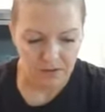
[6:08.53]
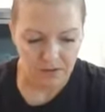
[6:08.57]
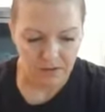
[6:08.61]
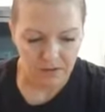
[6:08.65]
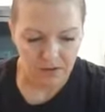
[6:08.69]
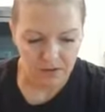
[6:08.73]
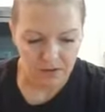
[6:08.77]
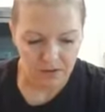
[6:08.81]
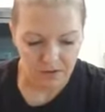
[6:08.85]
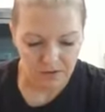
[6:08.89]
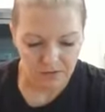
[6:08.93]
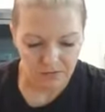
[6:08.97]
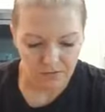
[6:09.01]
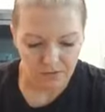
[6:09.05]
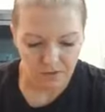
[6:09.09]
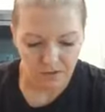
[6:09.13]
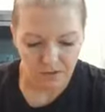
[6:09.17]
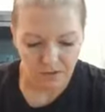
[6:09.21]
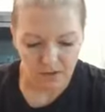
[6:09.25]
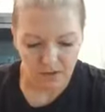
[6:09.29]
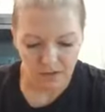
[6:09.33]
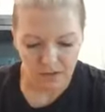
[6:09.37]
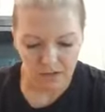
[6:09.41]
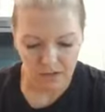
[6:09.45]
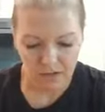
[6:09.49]
Oh, it's
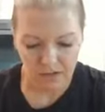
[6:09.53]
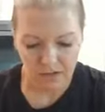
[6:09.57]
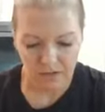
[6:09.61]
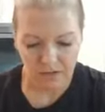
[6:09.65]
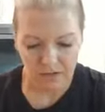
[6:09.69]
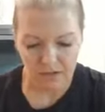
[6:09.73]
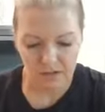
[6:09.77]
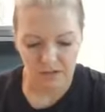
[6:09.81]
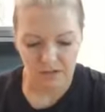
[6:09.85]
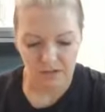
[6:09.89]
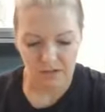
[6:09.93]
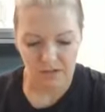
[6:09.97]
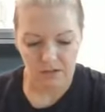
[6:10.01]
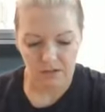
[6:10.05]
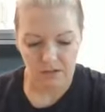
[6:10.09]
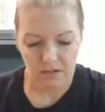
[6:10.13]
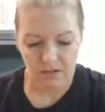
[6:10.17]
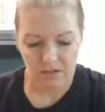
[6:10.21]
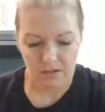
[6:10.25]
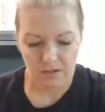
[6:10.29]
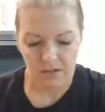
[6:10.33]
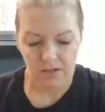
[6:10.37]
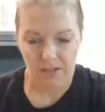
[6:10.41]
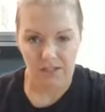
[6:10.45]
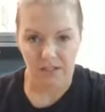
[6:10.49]
really hot.
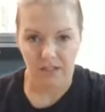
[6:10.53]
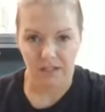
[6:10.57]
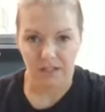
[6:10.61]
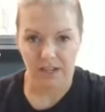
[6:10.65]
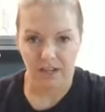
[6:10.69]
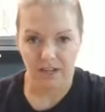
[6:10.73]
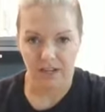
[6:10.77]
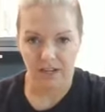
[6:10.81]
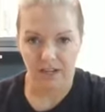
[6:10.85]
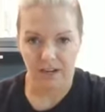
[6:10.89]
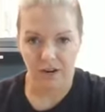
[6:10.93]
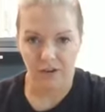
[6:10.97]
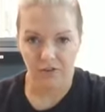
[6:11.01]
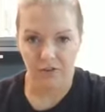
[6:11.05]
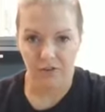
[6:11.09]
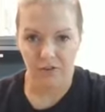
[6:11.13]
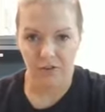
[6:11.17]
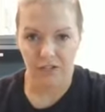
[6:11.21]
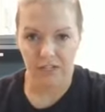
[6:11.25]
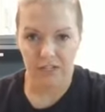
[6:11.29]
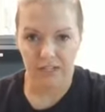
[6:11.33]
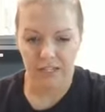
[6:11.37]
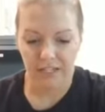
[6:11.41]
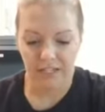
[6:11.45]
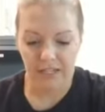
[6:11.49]
You can see it kind of got
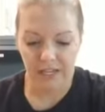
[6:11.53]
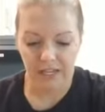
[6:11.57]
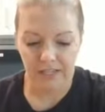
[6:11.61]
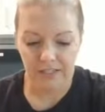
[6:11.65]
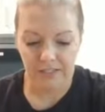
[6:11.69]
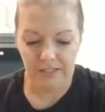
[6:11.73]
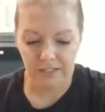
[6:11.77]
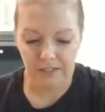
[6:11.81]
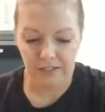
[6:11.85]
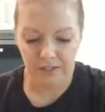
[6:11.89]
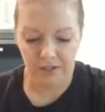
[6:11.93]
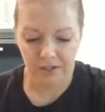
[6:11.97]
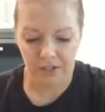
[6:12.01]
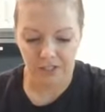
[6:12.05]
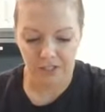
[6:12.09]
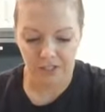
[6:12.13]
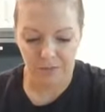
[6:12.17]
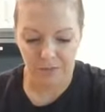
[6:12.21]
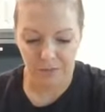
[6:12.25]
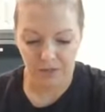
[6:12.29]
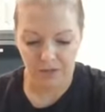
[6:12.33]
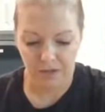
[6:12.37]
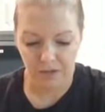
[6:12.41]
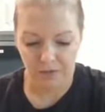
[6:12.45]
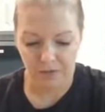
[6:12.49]
really nice and
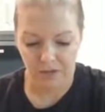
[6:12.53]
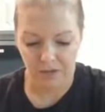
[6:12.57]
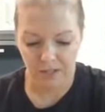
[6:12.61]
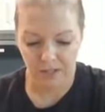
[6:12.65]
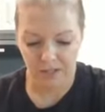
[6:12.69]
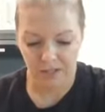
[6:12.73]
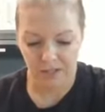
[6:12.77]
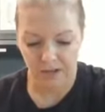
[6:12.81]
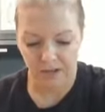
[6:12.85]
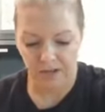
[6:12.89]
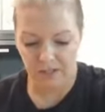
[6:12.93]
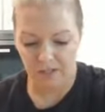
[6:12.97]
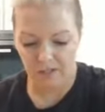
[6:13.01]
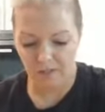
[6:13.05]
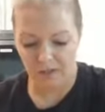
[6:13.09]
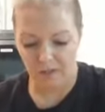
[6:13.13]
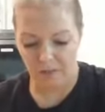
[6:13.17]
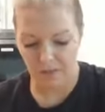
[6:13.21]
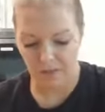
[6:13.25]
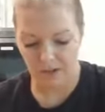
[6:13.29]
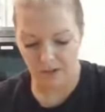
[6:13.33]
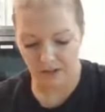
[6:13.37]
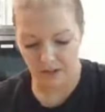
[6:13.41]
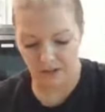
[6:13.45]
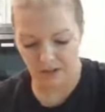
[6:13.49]
crispy on one side. So
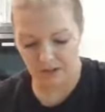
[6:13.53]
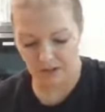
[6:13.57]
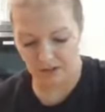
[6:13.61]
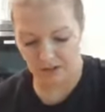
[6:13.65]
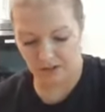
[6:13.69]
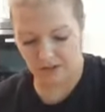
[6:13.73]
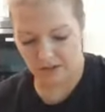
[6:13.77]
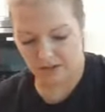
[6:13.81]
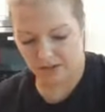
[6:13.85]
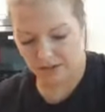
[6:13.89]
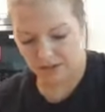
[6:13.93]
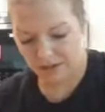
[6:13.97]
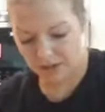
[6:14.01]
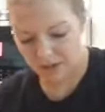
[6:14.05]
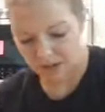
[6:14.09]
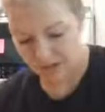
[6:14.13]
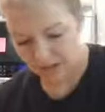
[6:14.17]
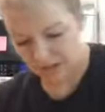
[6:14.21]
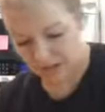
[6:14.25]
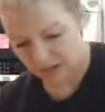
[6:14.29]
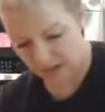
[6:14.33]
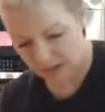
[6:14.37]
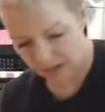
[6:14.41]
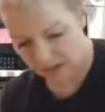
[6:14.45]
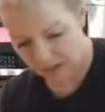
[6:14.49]
I'm gonna let it
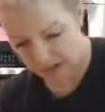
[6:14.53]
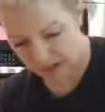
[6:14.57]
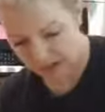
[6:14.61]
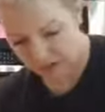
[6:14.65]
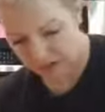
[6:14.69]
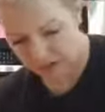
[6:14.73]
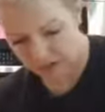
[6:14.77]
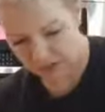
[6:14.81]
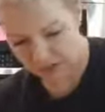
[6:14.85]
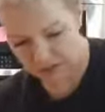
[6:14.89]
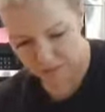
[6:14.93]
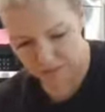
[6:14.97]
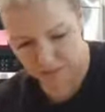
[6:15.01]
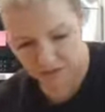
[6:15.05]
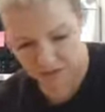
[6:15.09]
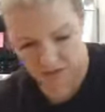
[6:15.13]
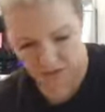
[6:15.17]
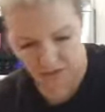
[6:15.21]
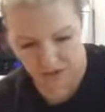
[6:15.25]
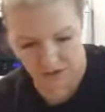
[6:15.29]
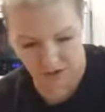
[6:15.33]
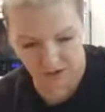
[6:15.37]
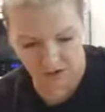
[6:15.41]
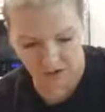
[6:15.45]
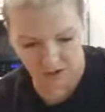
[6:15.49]
get that
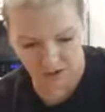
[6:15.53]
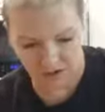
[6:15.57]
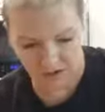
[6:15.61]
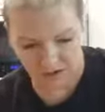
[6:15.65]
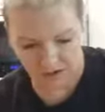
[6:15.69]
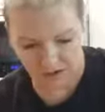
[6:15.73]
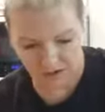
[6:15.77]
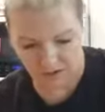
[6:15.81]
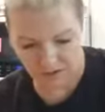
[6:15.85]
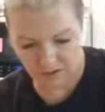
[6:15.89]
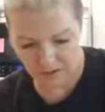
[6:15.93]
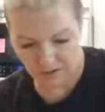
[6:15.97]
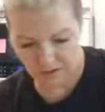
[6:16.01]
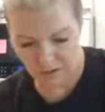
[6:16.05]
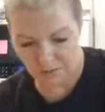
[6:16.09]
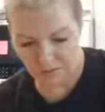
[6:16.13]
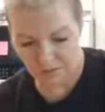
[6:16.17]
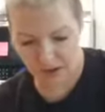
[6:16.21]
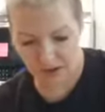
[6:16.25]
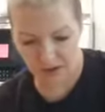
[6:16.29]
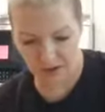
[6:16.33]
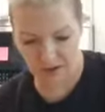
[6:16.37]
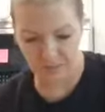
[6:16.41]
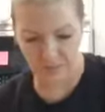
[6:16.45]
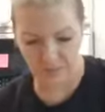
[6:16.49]
crispy on the
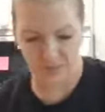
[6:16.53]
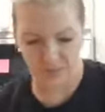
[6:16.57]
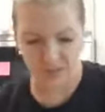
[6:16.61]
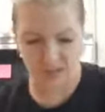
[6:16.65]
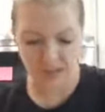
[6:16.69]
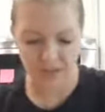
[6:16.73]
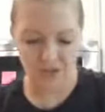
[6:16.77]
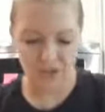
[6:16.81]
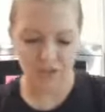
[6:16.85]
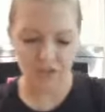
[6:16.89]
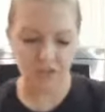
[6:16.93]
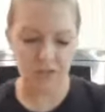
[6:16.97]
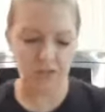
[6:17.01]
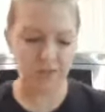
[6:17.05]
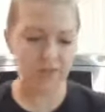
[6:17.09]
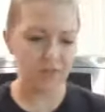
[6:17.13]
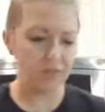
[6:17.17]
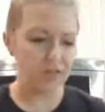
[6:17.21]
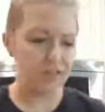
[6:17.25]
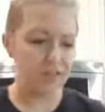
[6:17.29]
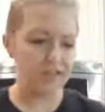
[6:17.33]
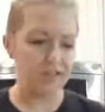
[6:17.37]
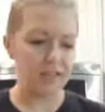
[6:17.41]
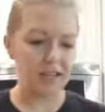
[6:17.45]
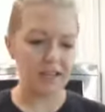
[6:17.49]
bottom side just
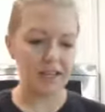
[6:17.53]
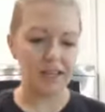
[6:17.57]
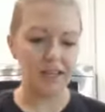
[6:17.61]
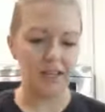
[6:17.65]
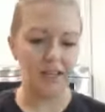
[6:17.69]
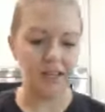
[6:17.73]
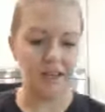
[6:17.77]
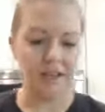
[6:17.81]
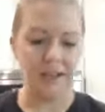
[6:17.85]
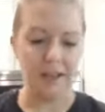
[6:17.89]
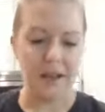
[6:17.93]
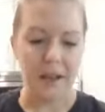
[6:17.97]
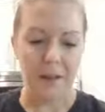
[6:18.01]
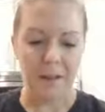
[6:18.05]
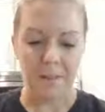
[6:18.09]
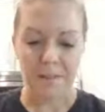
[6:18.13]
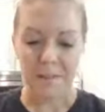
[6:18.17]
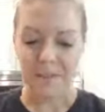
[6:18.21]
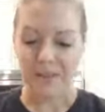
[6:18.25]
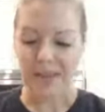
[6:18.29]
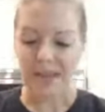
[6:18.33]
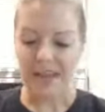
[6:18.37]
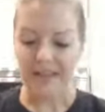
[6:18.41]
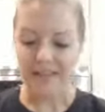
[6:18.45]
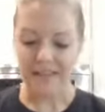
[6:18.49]
for a second.
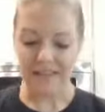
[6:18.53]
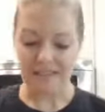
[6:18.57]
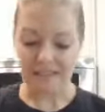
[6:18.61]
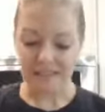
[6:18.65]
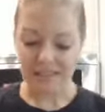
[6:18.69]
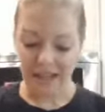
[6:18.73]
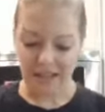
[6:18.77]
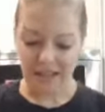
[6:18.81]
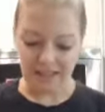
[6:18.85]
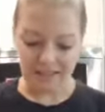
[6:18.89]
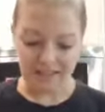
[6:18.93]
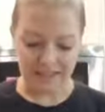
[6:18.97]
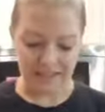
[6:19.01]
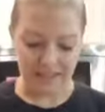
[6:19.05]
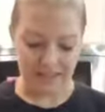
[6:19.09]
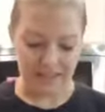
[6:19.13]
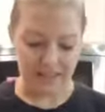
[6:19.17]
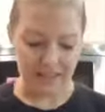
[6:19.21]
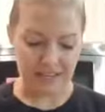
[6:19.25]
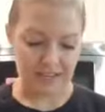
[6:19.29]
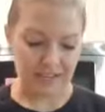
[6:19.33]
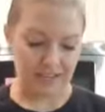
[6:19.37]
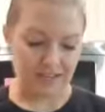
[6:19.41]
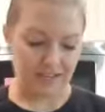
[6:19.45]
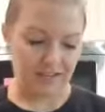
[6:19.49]
And then that's
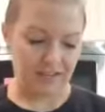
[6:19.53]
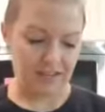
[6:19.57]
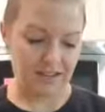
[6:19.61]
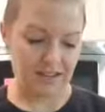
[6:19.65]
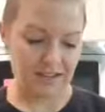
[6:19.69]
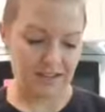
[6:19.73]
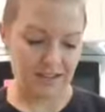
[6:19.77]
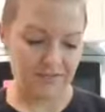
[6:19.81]
it.